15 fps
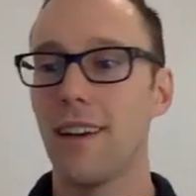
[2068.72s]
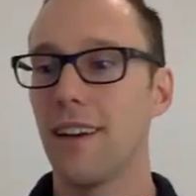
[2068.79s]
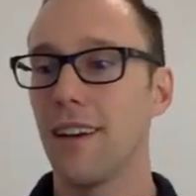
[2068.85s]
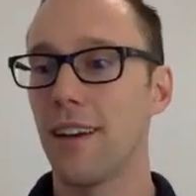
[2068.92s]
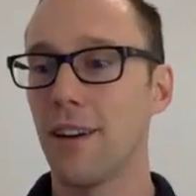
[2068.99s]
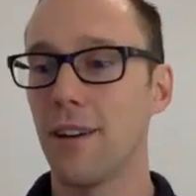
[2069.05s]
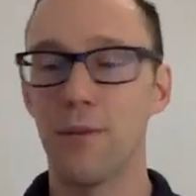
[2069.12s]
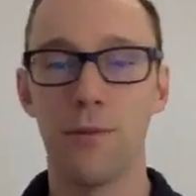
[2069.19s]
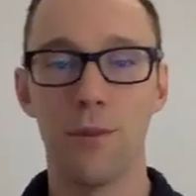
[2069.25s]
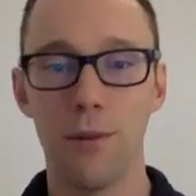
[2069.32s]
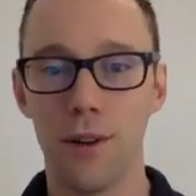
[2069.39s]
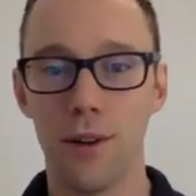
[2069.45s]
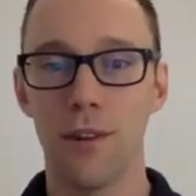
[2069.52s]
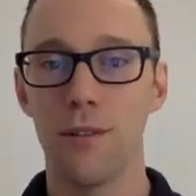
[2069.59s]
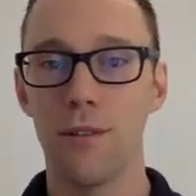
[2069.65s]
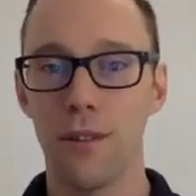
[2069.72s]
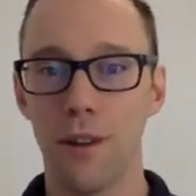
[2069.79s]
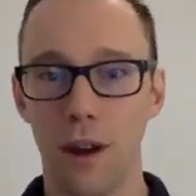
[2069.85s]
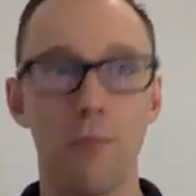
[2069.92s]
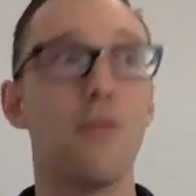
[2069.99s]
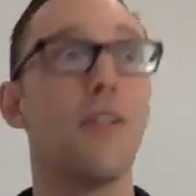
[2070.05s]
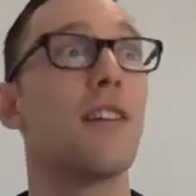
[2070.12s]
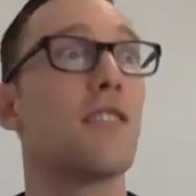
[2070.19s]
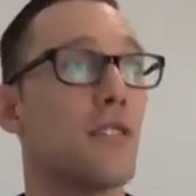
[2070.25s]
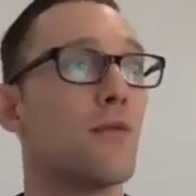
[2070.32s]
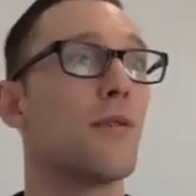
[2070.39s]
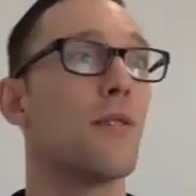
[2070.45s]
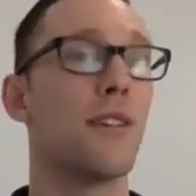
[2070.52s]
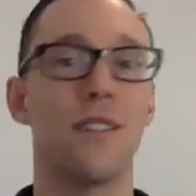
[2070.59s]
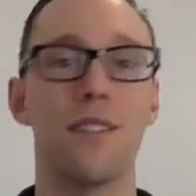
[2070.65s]
you know, our presence
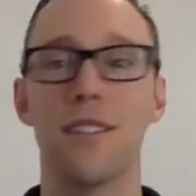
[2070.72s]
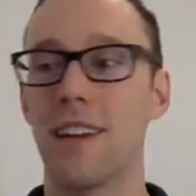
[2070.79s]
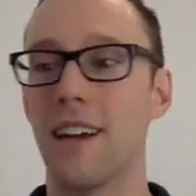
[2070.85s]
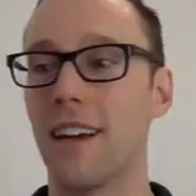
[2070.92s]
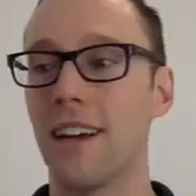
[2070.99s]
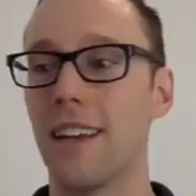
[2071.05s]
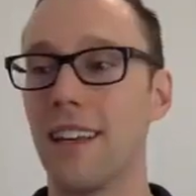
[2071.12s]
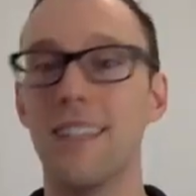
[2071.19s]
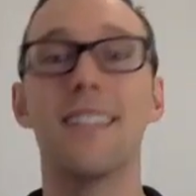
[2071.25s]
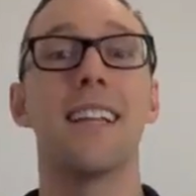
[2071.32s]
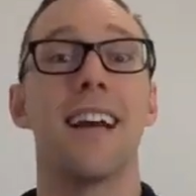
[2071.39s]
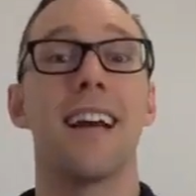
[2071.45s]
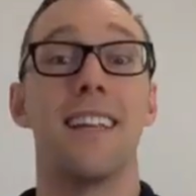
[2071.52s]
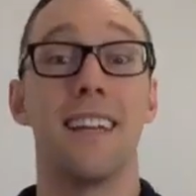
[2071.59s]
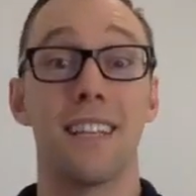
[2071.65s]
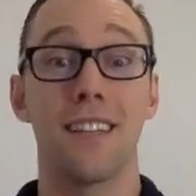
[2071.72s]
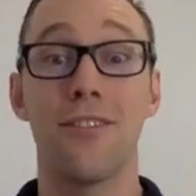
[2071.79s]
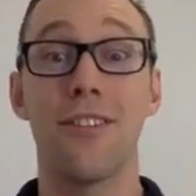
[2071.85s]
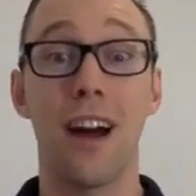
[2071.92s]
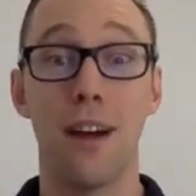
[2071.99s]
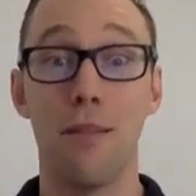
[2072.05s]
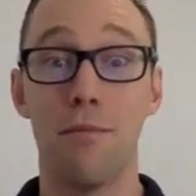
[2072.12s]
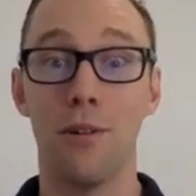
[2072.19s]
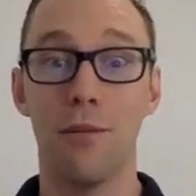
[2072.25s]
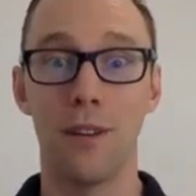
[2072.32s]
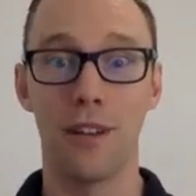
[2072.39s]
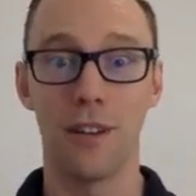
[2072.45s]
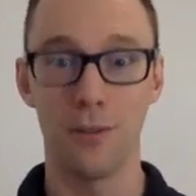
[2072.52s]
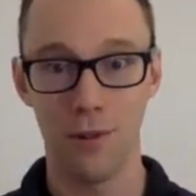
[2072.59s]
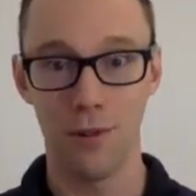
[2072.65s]
was like easily identifiable
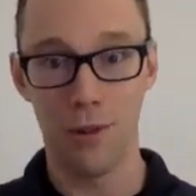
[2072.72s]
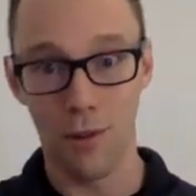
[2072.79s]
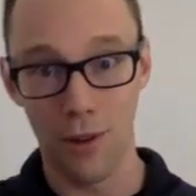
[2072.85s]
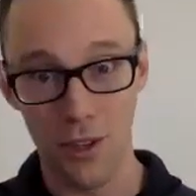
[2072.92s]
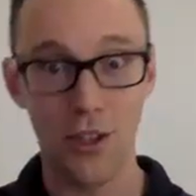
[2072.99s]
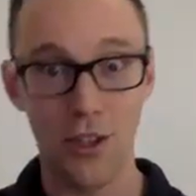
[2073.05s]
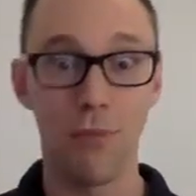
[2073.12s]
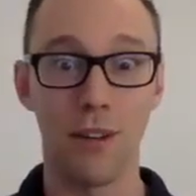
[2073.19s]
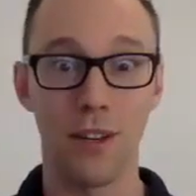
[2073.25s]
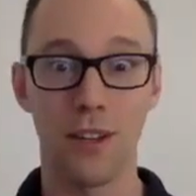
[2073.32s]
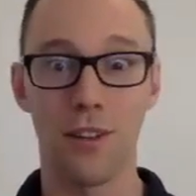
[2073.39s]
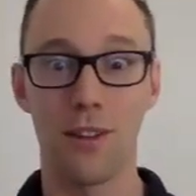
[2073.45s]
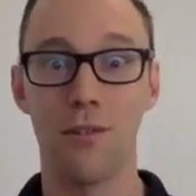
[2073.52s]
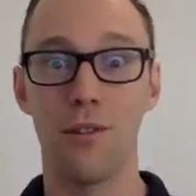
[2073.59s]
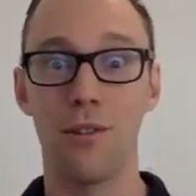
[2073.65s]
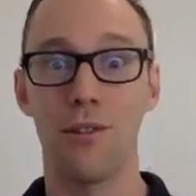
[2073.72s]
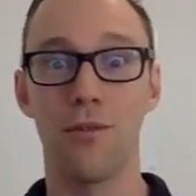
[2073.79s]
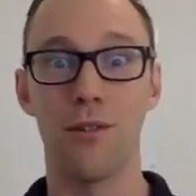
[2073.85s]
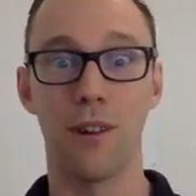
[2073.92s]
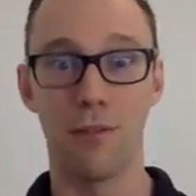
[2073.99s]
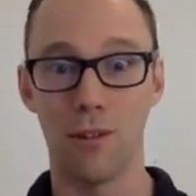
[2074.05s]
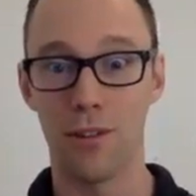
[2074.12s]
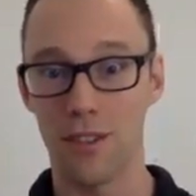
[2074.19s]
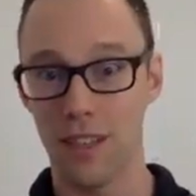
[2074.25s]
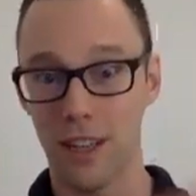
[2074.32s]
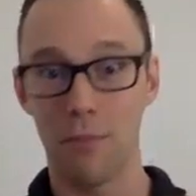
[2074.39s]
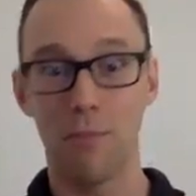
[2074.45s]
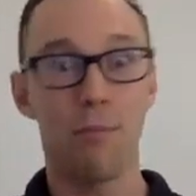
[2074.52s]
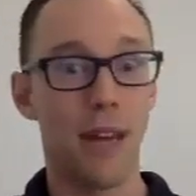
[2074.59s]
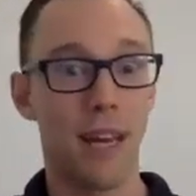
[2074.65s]
because we were the ones jumping to the roof where everyone's
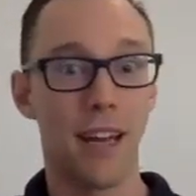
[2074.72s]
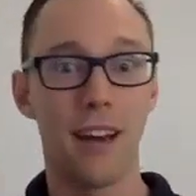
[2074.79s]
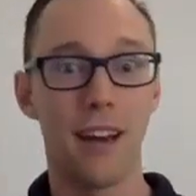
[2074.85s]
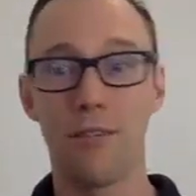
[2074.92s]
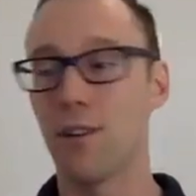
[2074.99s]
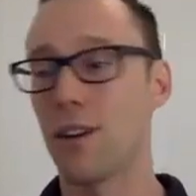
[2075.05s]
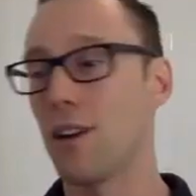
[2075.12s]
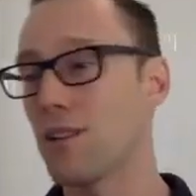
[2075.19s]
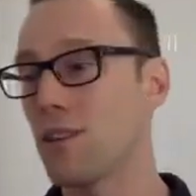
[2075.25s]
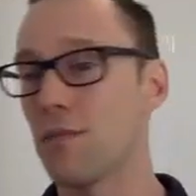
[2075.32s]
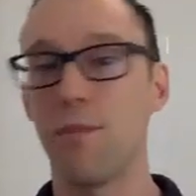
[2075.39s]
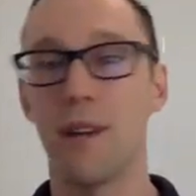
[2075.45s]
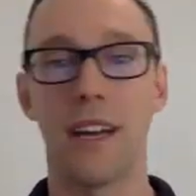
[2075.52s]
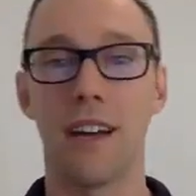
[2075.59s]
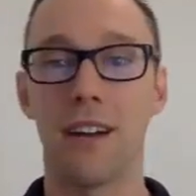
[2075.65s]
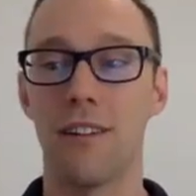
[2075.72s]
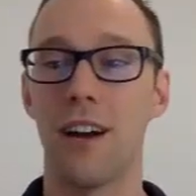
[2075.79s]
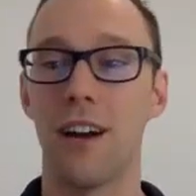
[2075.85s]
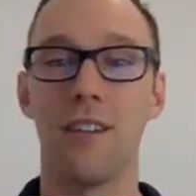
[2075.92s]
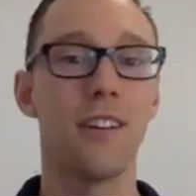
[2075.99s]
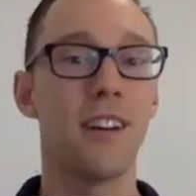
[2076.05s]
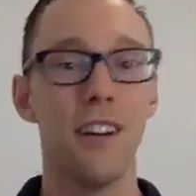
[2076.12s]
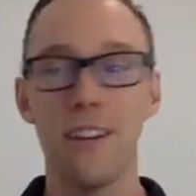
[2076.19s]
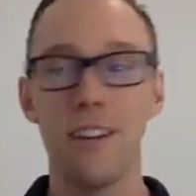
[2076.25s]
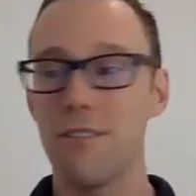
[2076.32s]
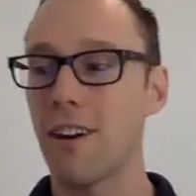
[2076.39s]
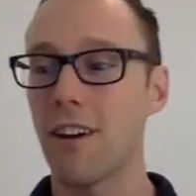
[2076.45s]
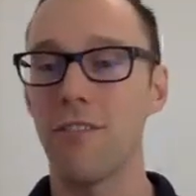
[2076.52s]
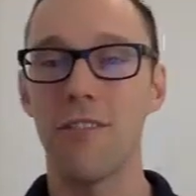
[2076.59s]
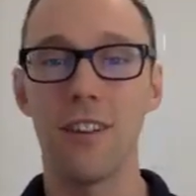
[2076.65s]
like pinging, everyone else is pinging around
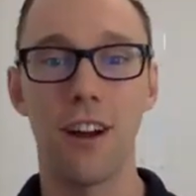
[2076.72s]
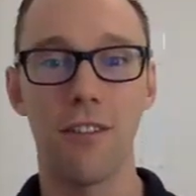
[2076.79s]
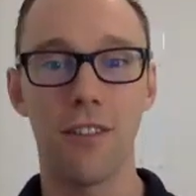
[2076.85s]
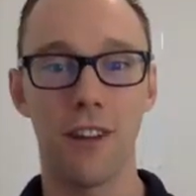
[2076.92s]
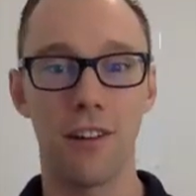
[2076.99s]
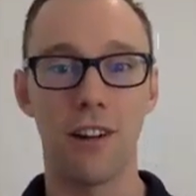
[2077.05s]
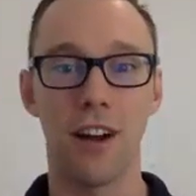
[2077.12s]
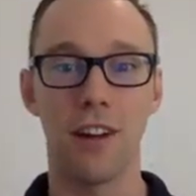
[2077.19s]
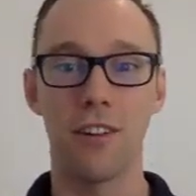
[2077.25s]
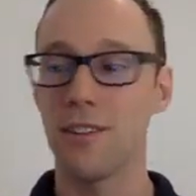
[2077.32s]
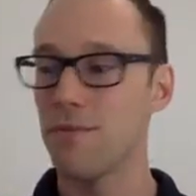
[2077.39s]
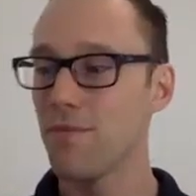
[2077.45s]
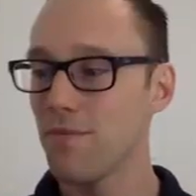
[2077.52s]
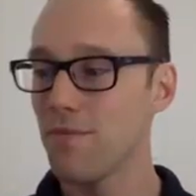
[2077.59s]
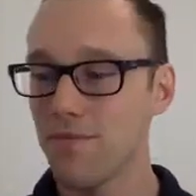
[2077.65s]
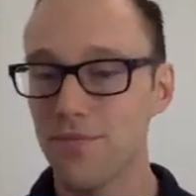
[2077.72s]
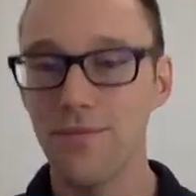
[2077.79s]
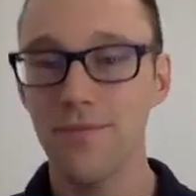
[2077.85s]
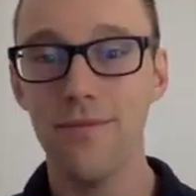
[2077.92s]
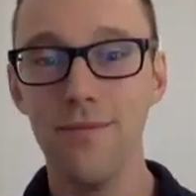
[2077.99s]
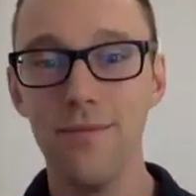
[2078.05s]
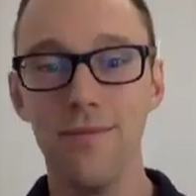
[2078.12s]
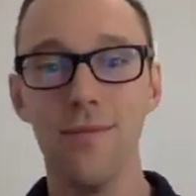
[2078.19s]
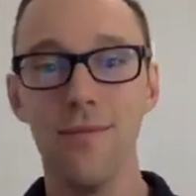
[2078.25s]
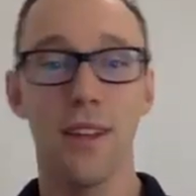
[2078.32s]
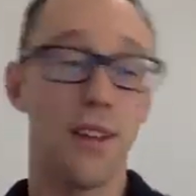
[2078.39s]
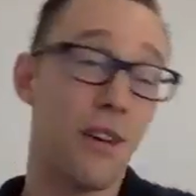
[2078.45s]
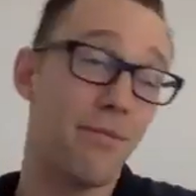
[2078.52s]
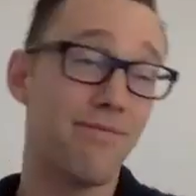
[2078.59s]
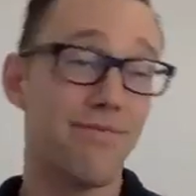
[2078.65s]
5 feet off the ground.
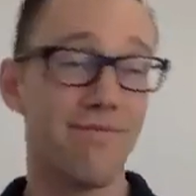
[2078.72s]
No.